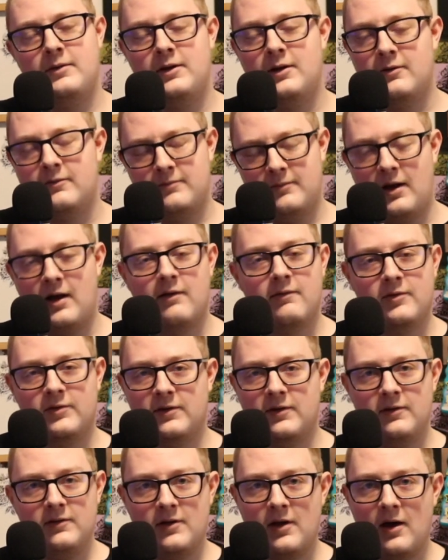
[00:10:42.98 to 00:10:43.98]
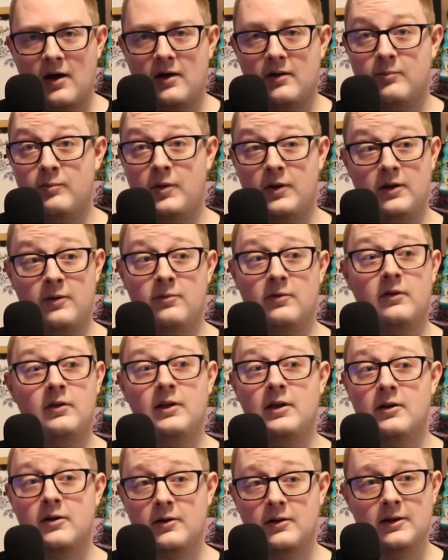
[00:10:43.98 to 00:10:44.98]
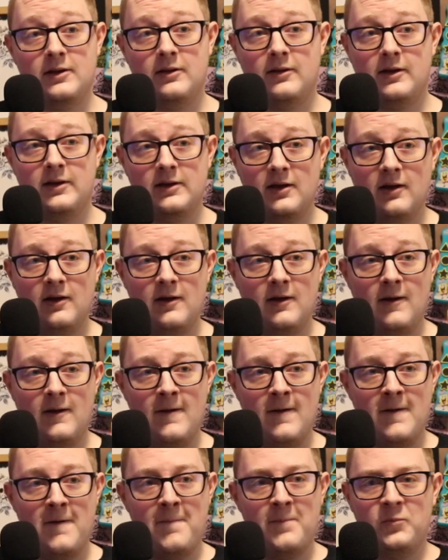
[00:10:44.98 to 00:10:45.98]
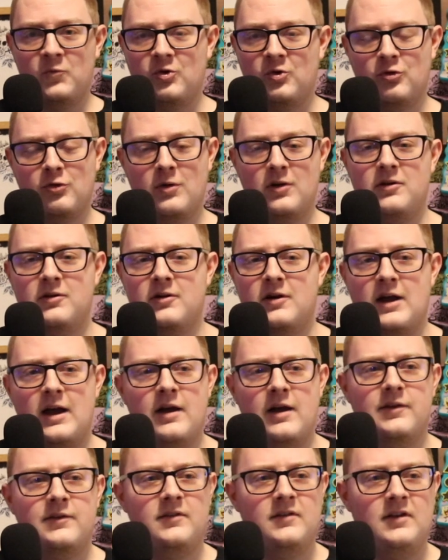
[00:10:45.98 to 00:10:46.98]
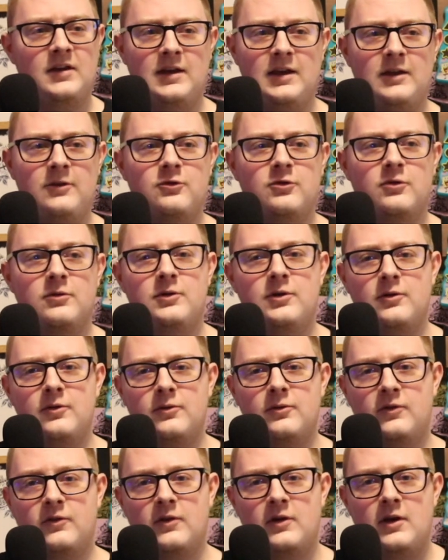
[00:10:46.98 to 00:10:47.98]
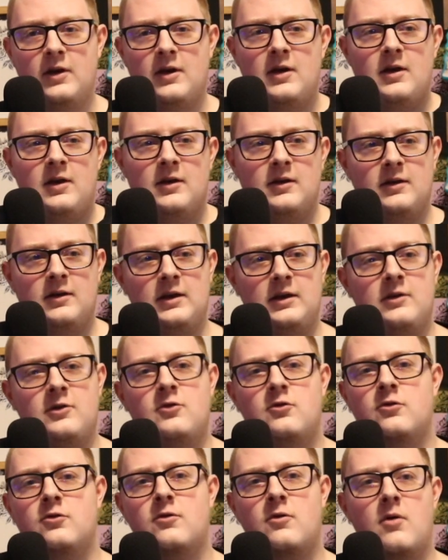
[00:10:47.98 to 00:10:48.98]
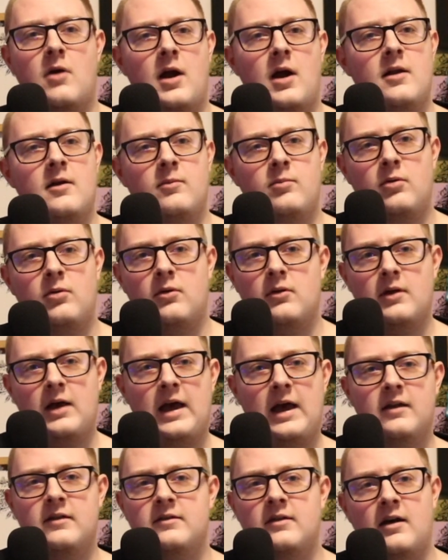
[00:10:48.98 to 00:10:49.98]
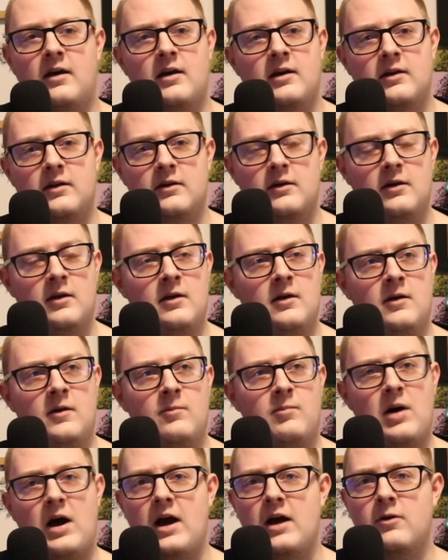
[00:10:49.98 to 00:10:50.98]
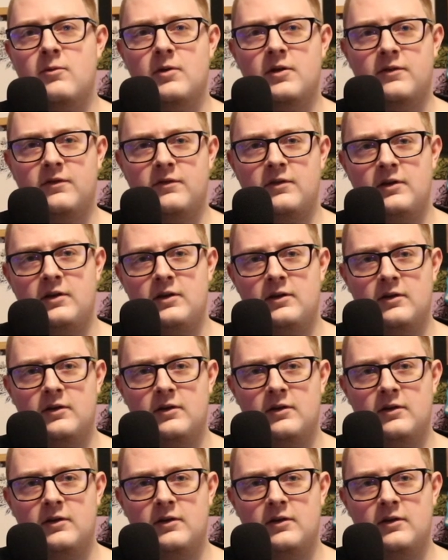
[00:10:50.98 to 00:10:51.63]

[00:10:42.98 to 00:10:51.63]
obviously not, but it was literally like, Triller has introduced incredible anti-piracy